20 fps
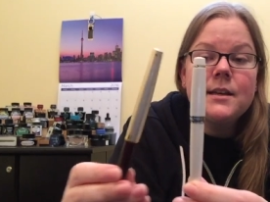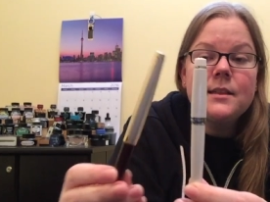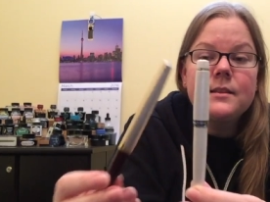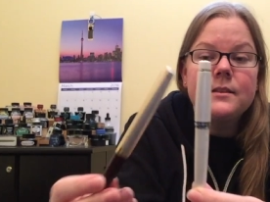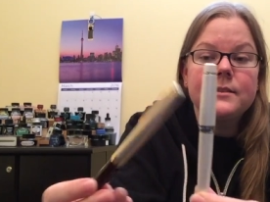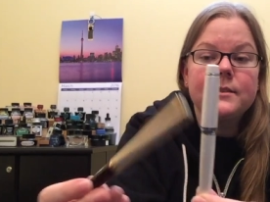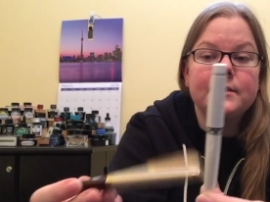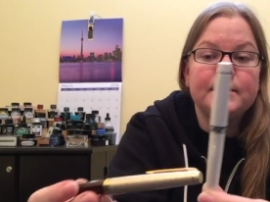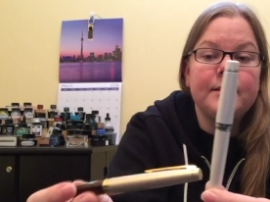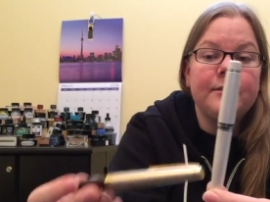
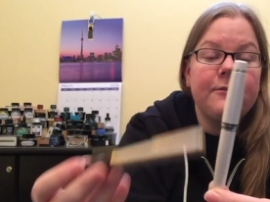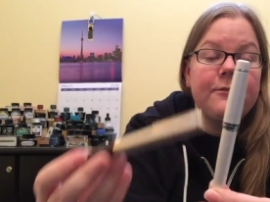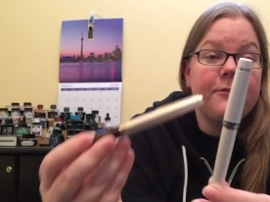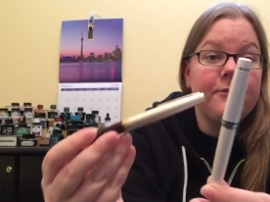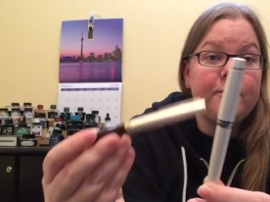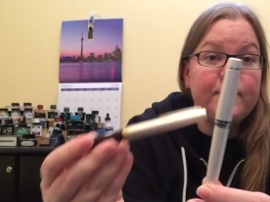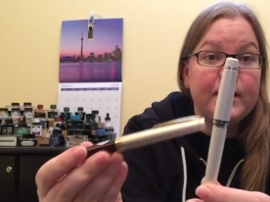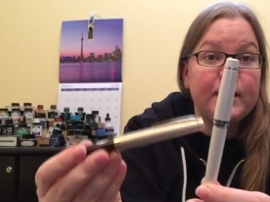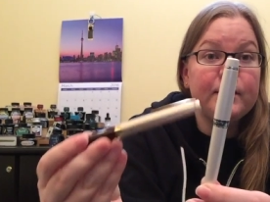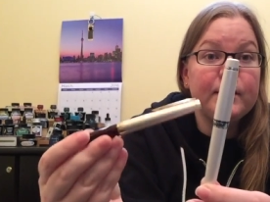This is a
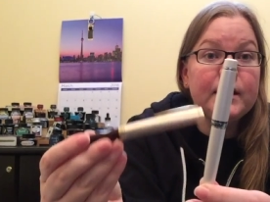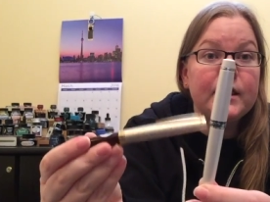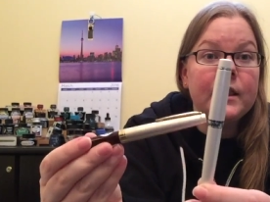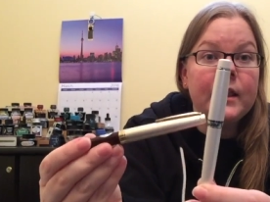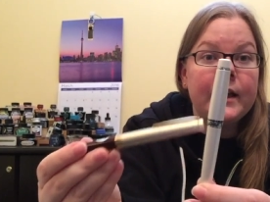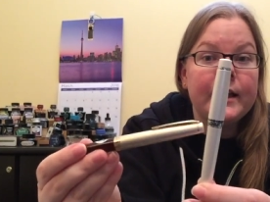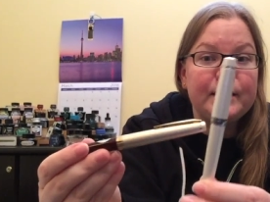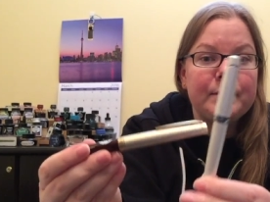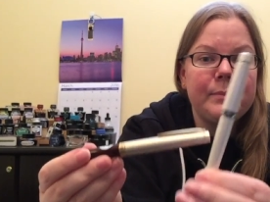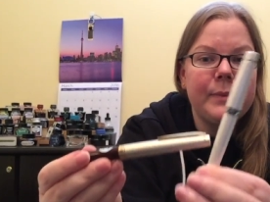very
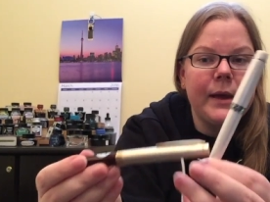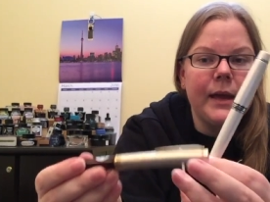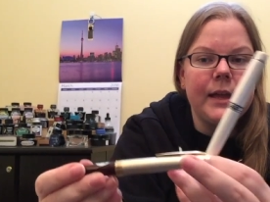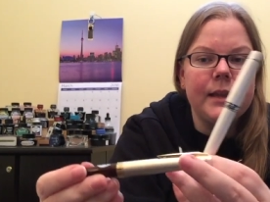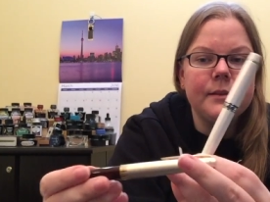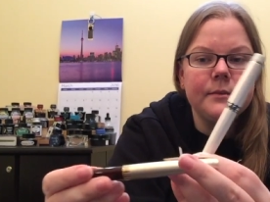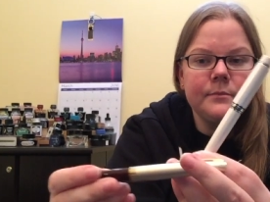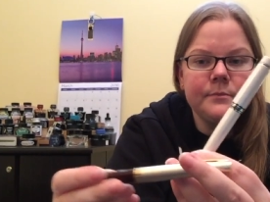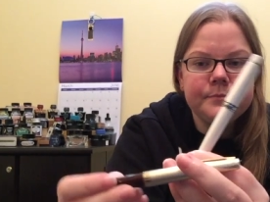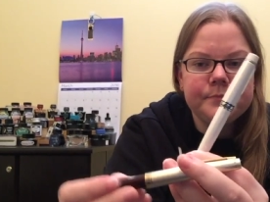light
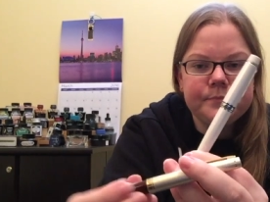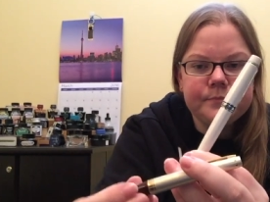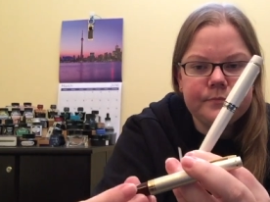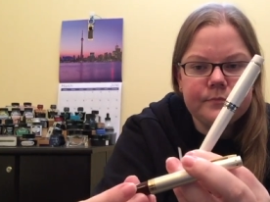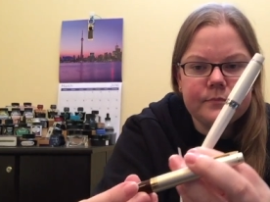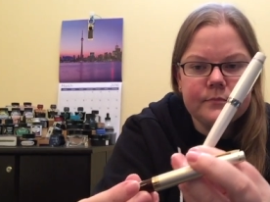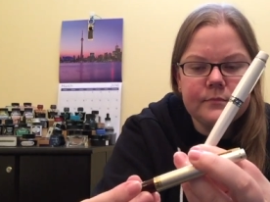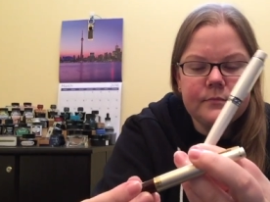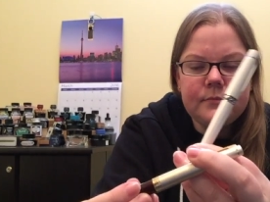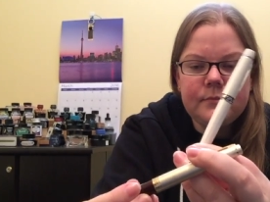pen,
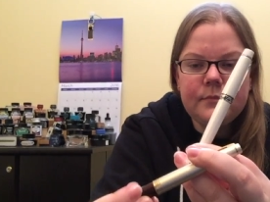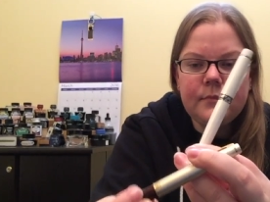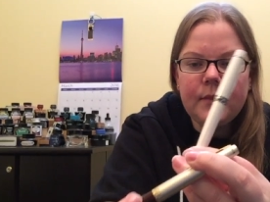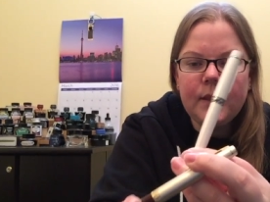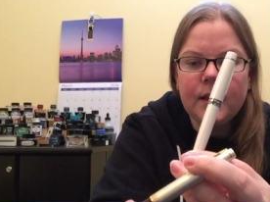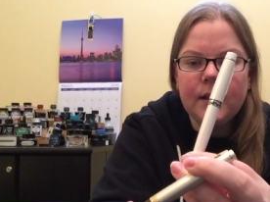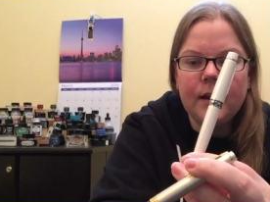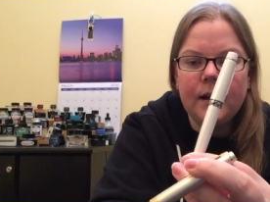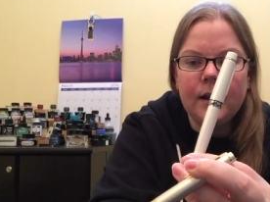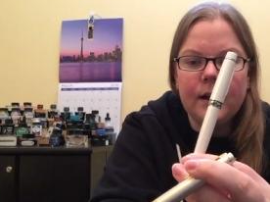
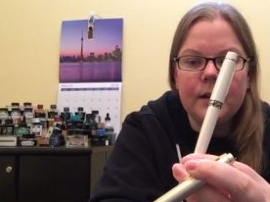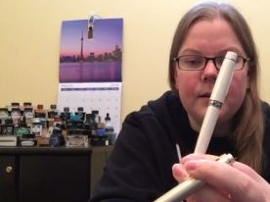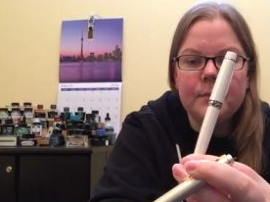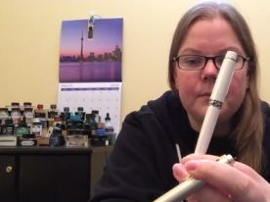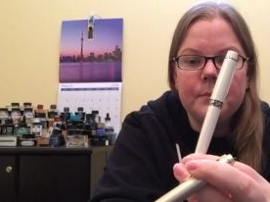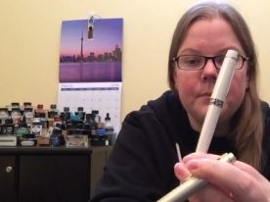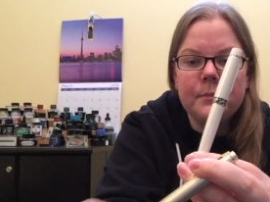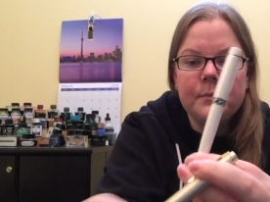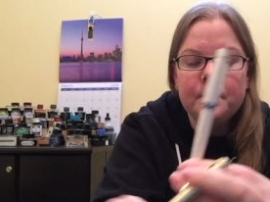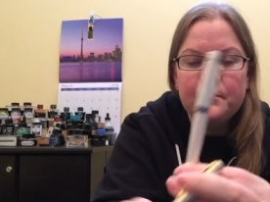
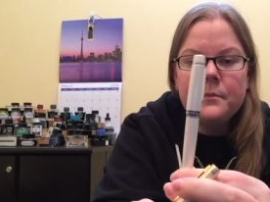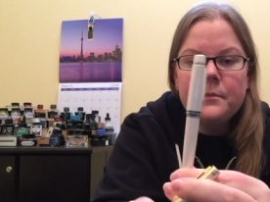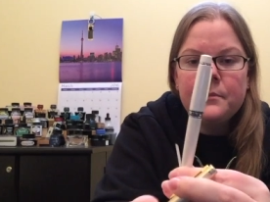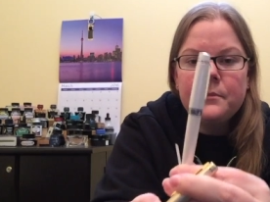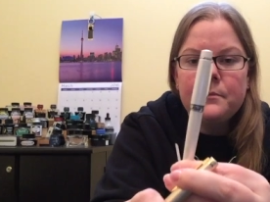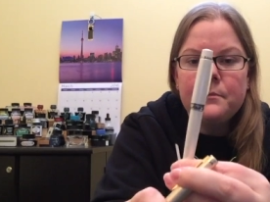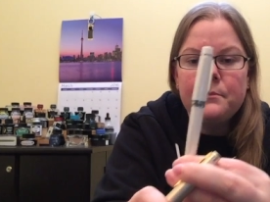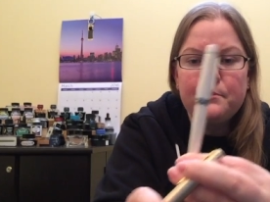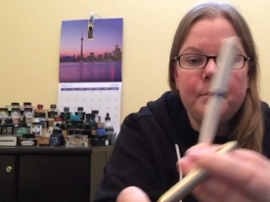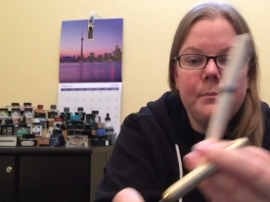um,
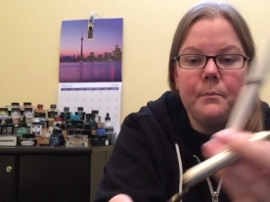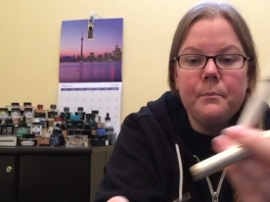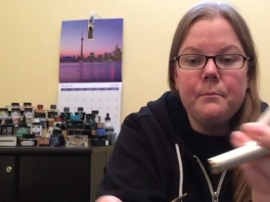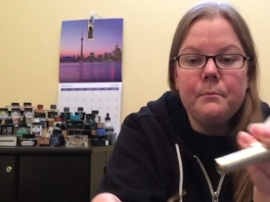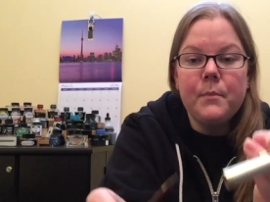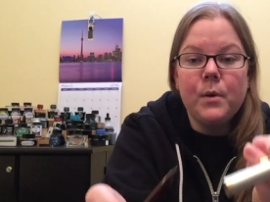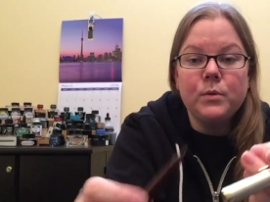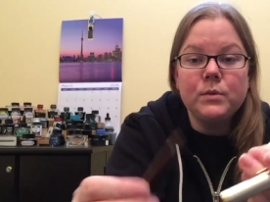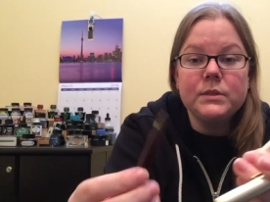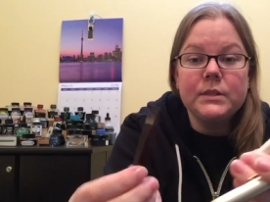
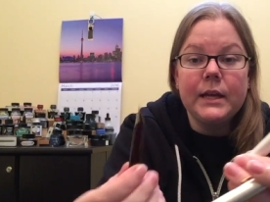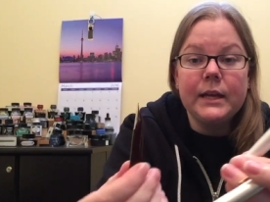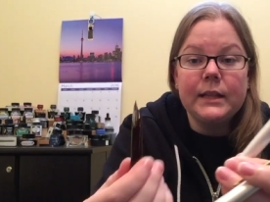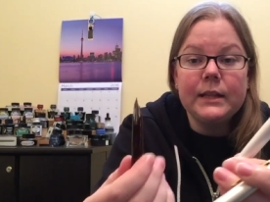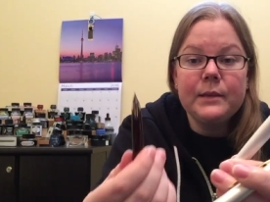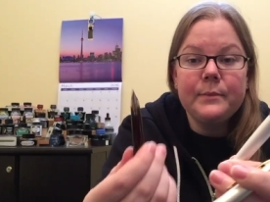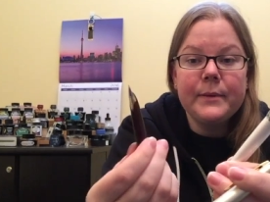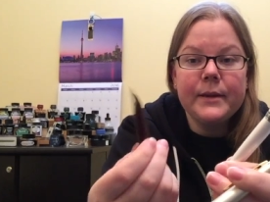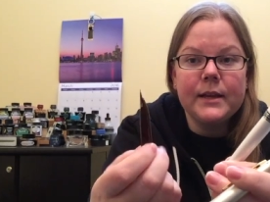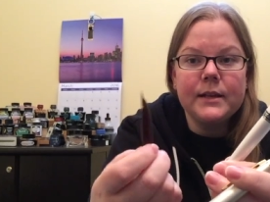most
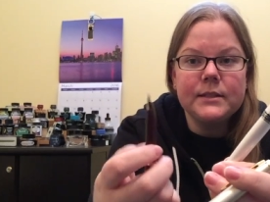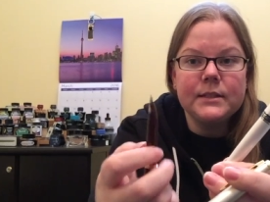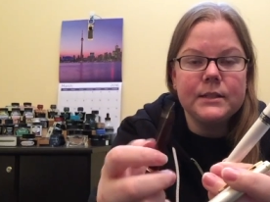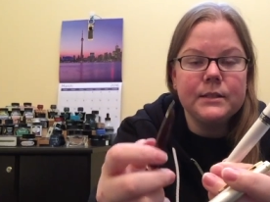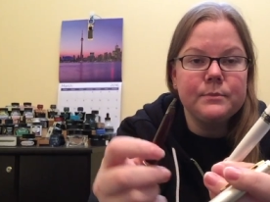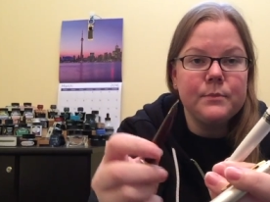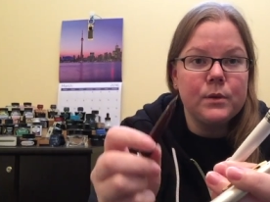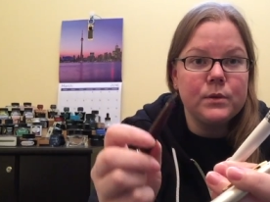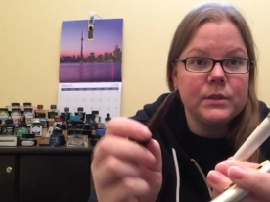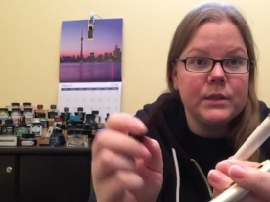likely because
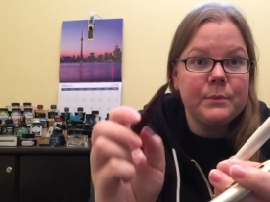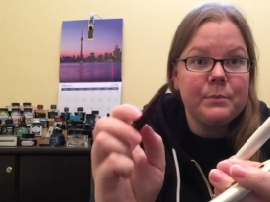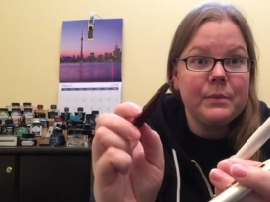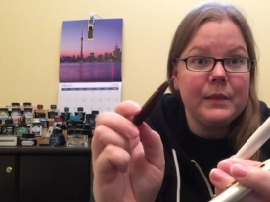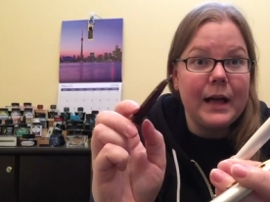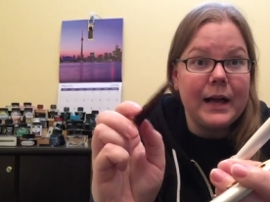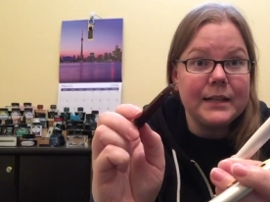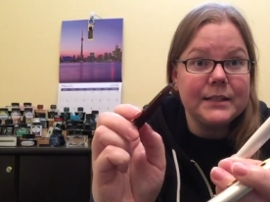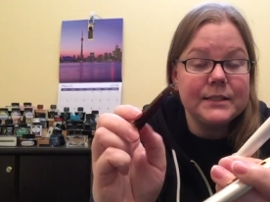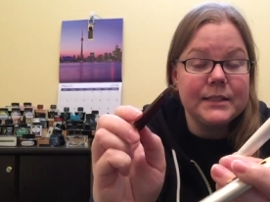it's mostly
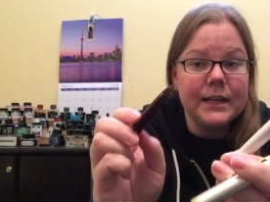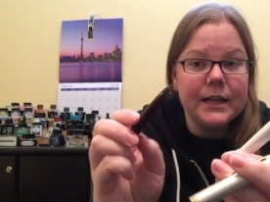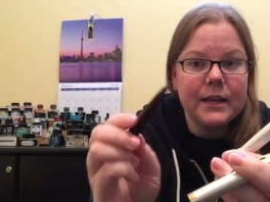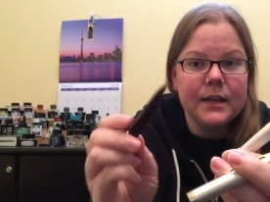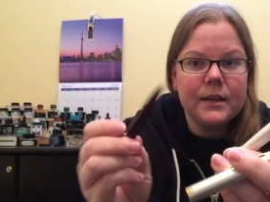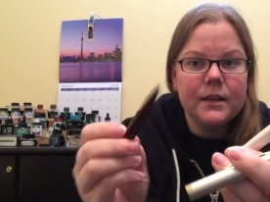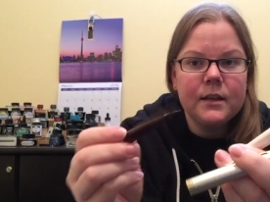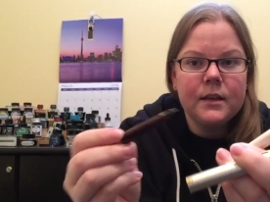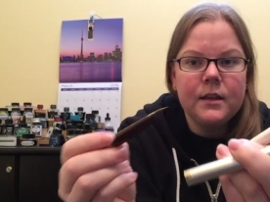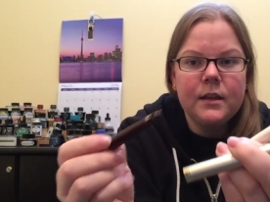plastic,